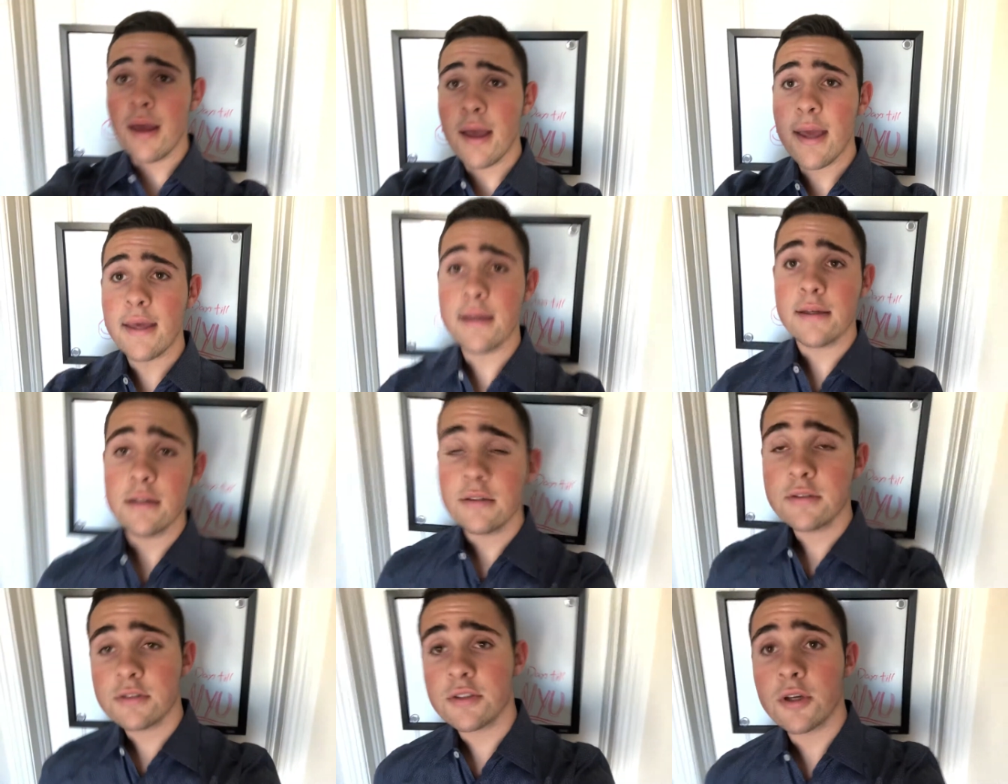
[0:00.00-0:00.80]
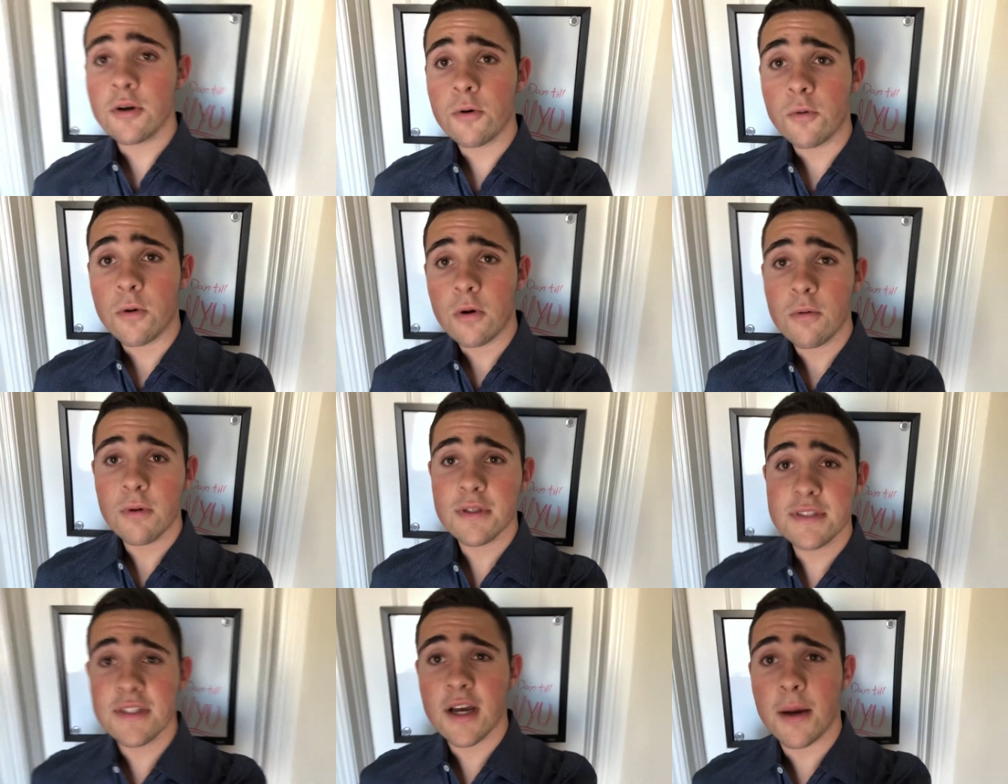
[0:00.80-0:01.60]
Hey, so,
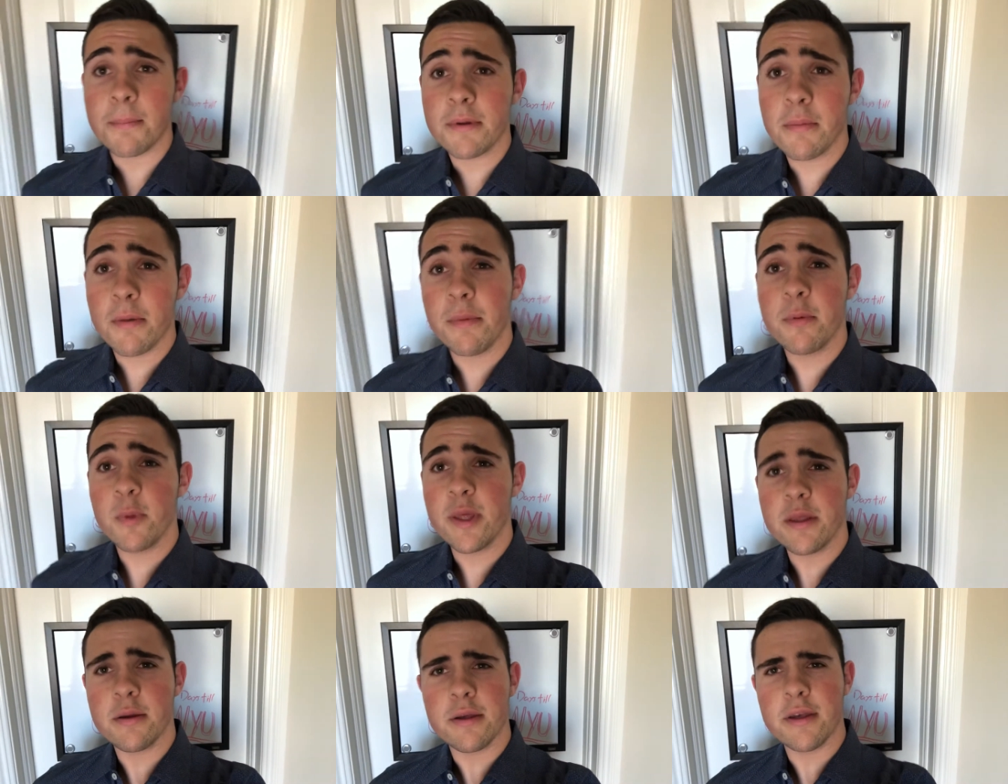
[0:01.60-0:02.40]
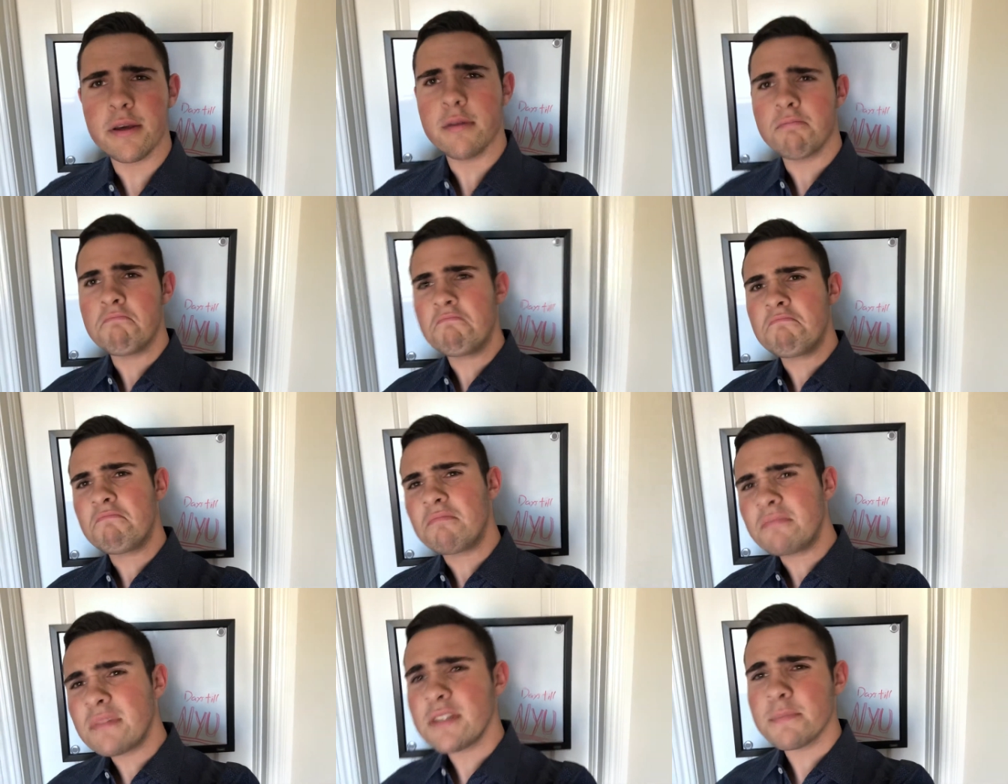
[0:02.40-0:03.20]
what's up? You might be thinking,
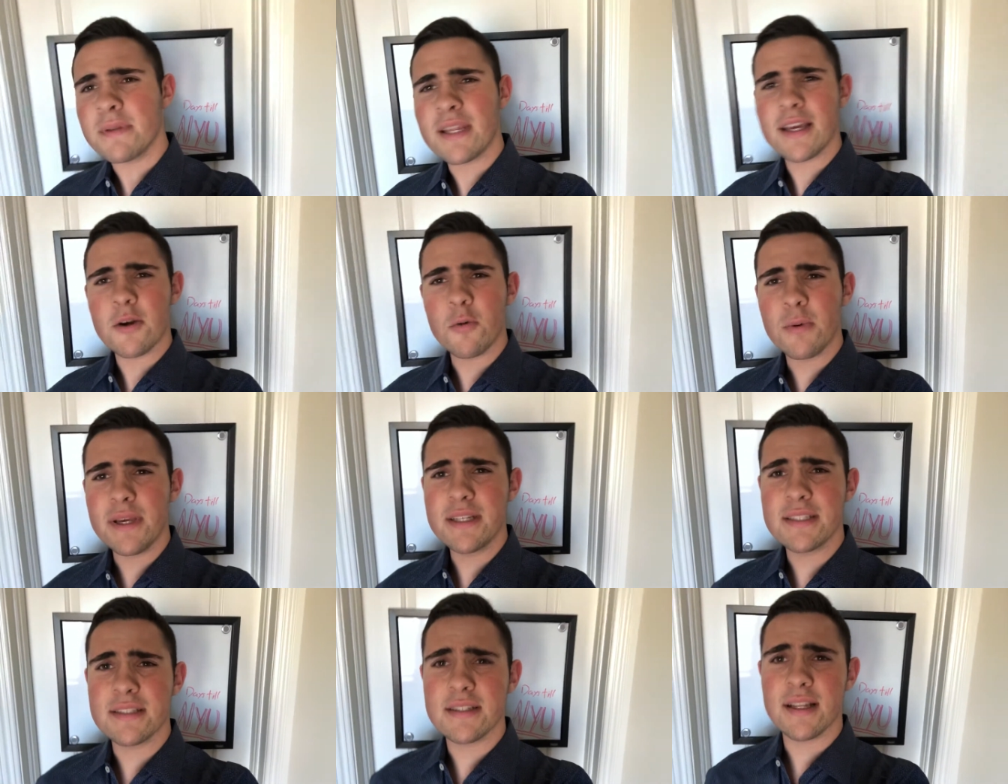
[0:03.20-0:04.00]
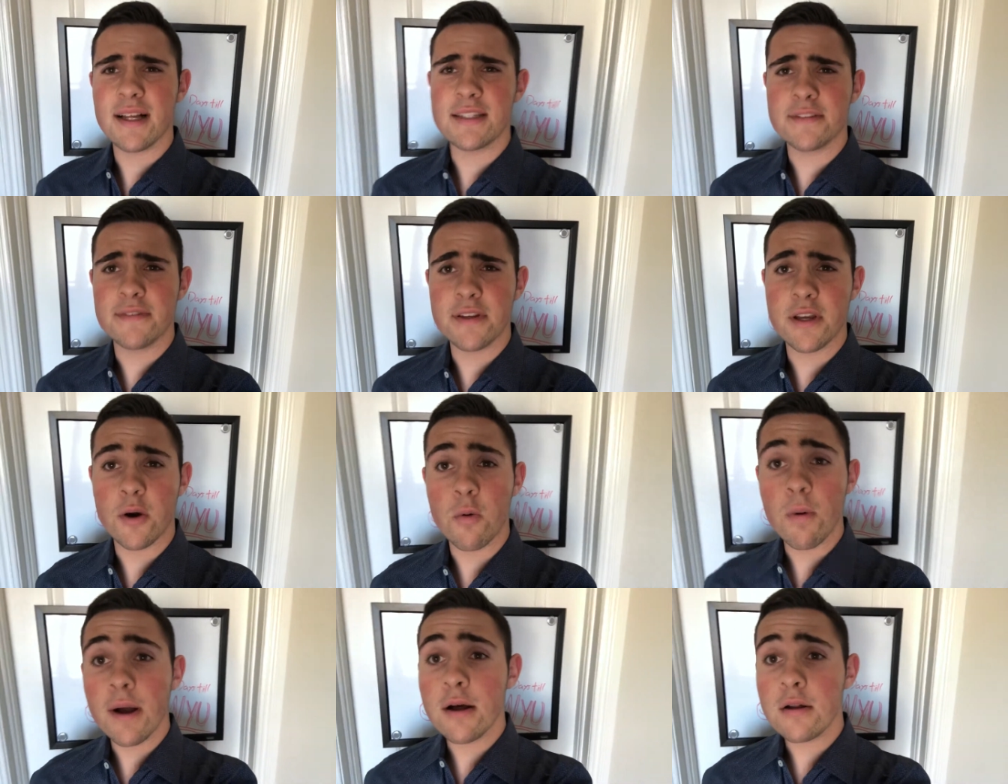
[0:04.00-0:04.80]
it's been like a week since the last video.
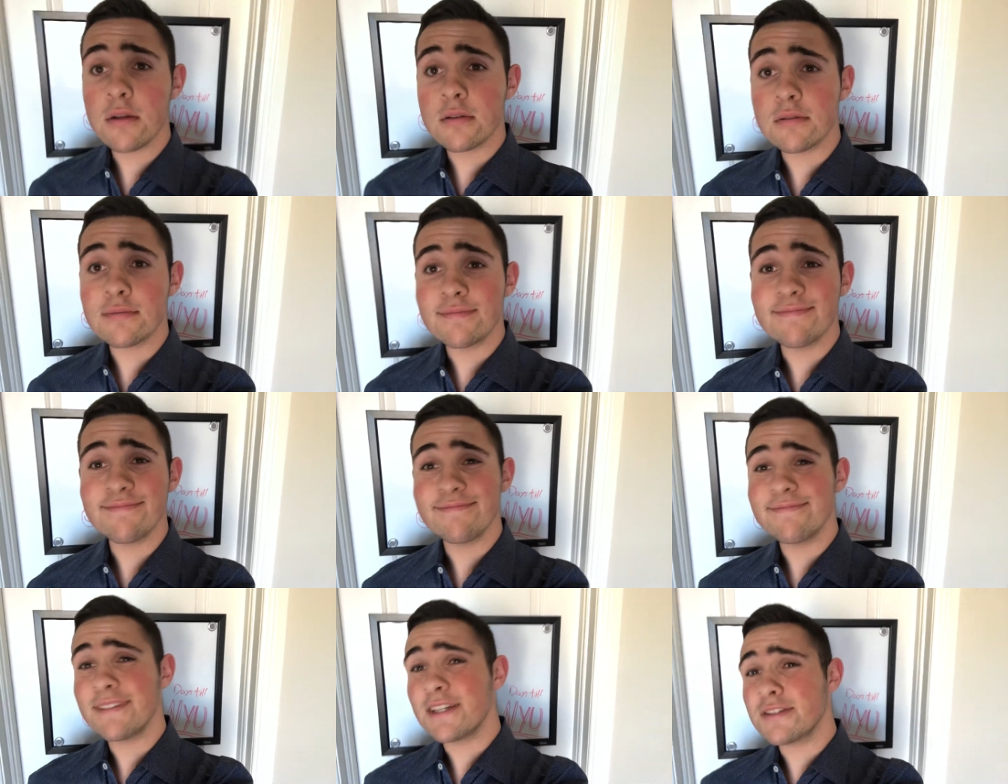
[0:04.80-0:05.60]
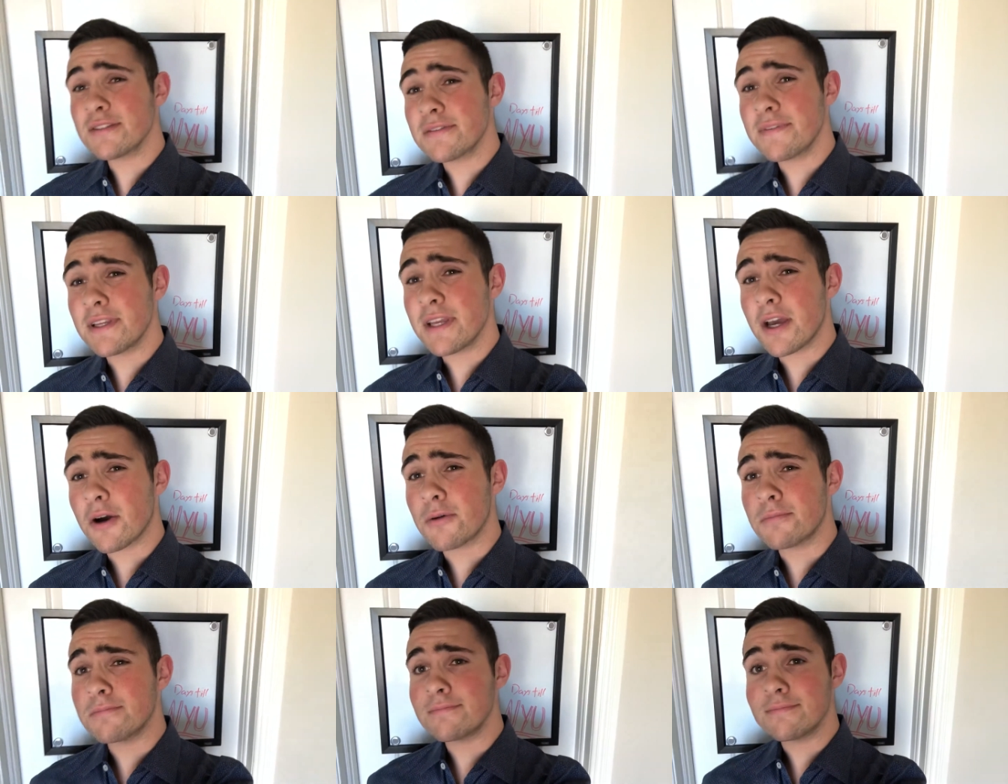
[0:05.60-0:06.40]
Well, here's the video.